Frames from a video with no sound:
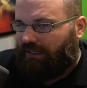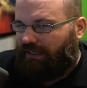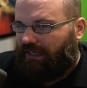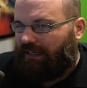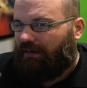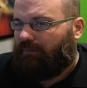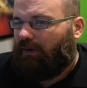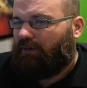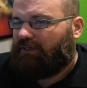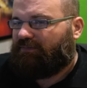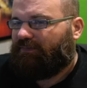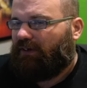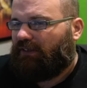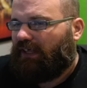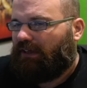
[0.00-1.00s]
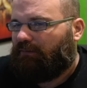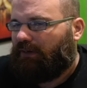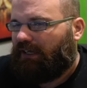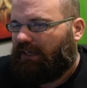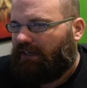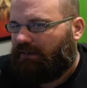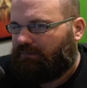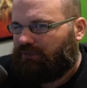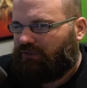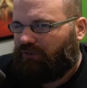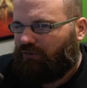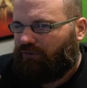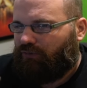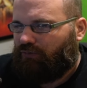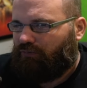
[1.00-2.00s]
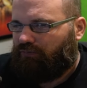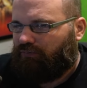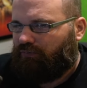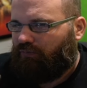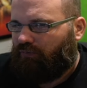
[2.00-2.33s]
And I've always felt like when it comes to